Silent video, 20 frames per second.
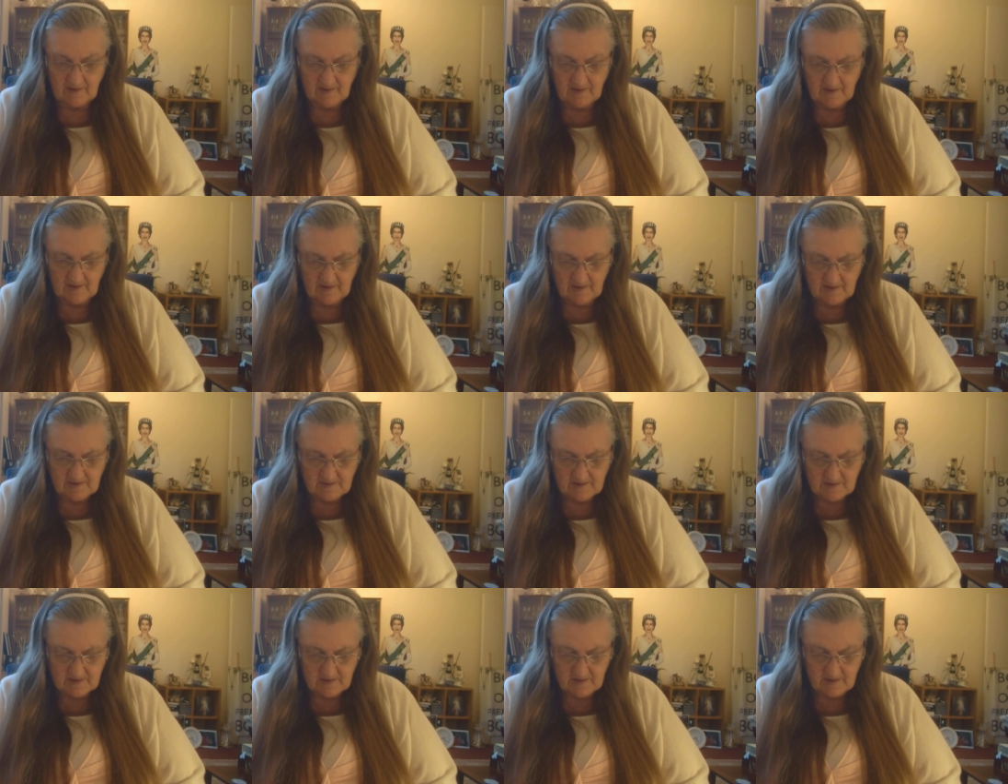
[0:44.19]

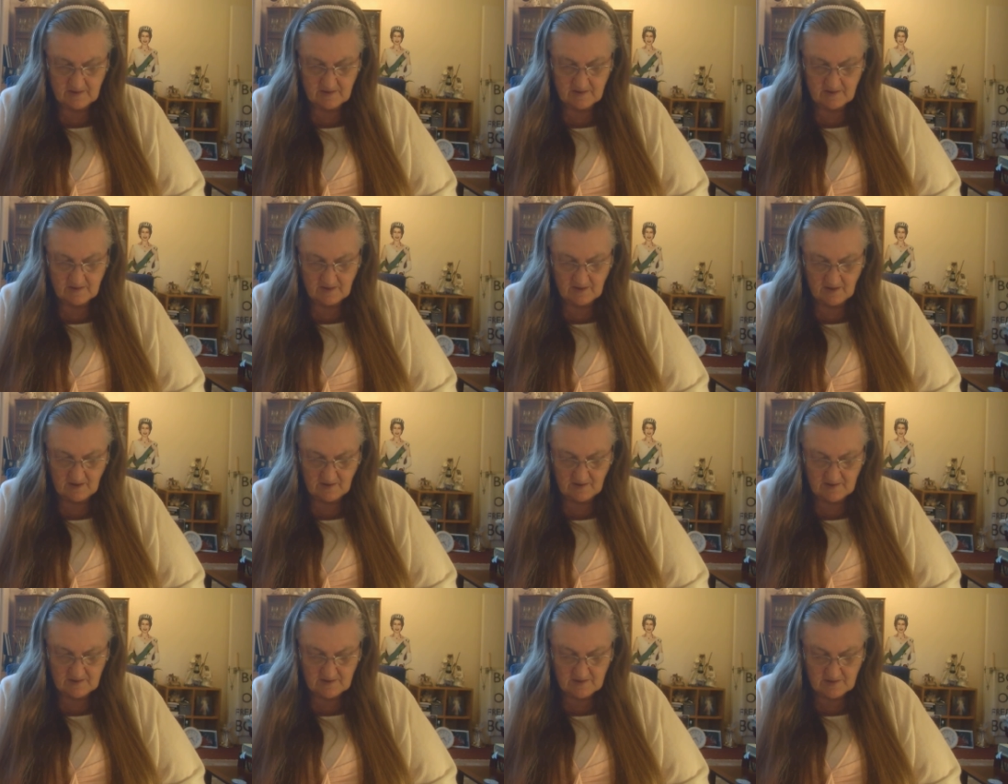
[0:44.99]
18 to
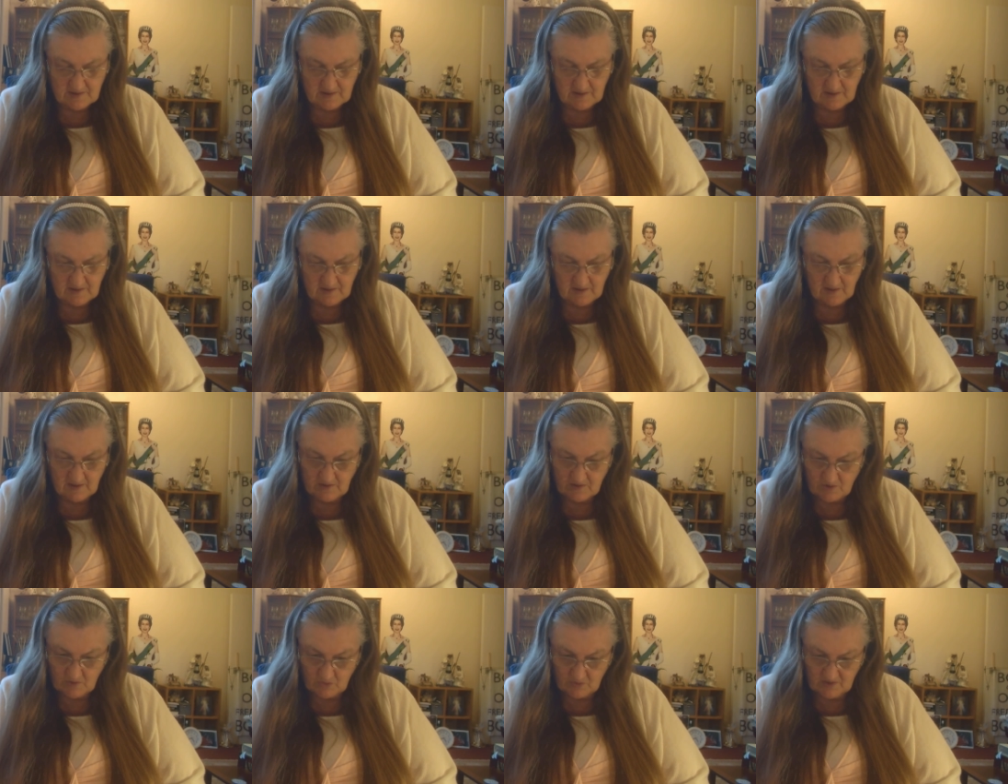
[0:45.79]
19
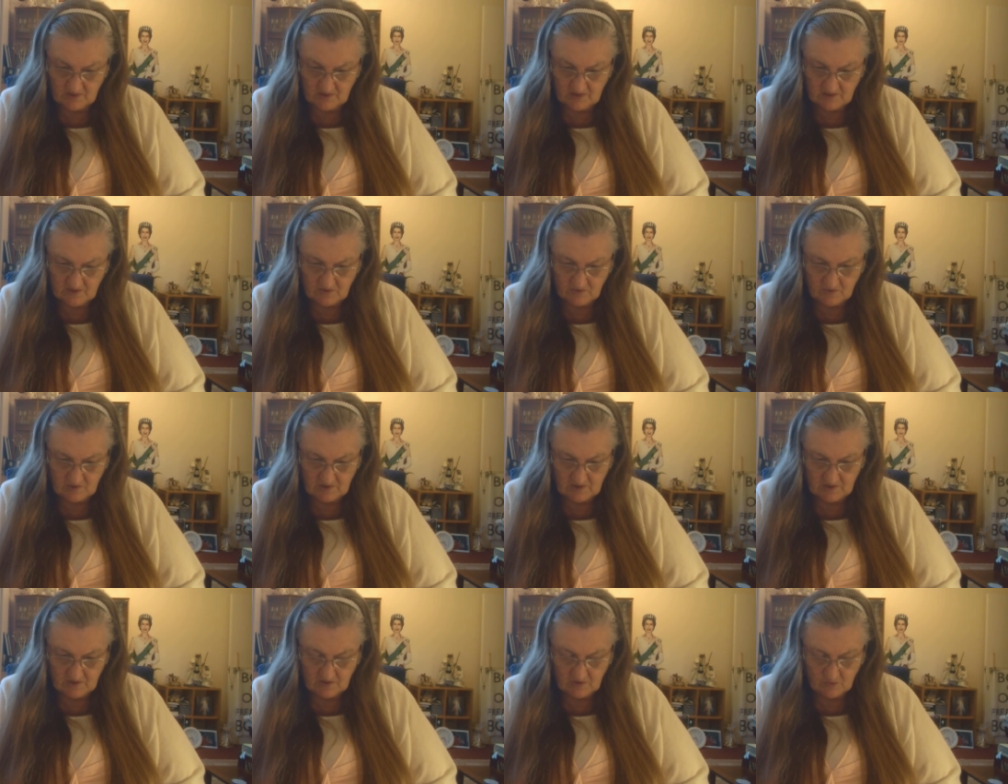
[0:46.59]
and 23
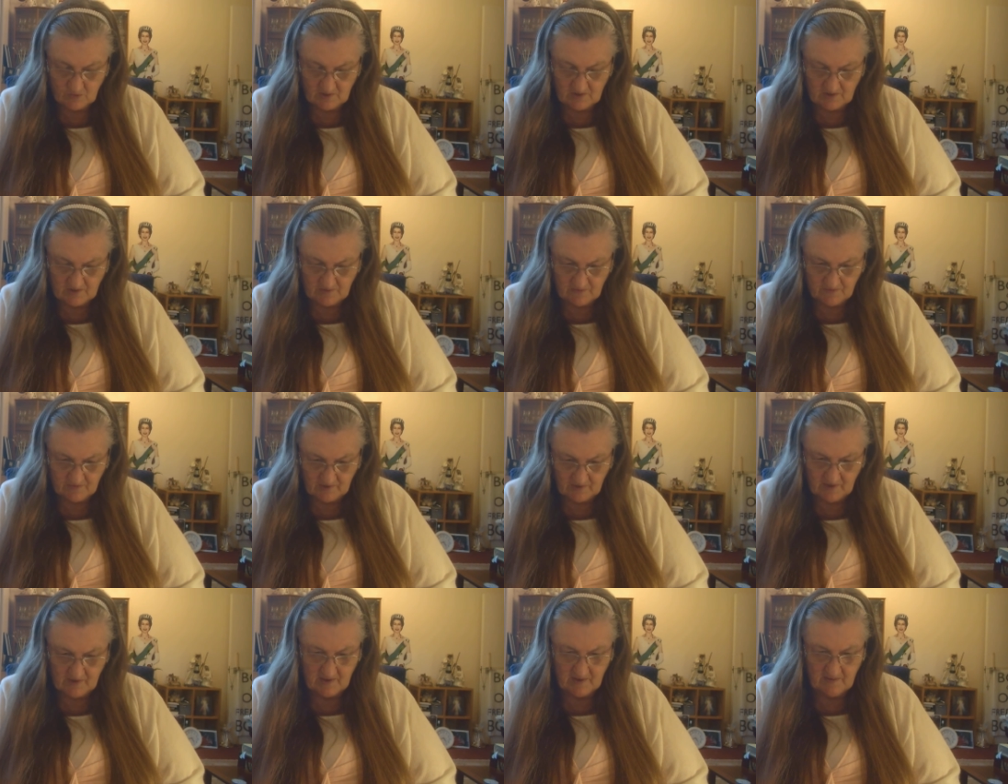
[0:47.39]
to
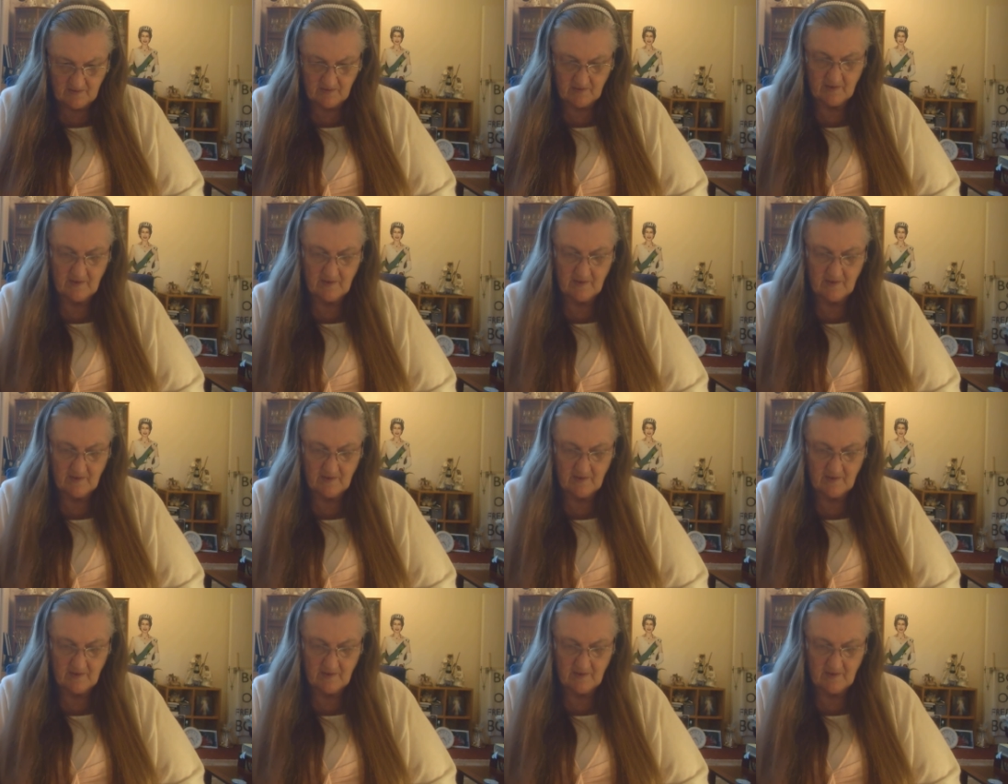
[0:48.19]
25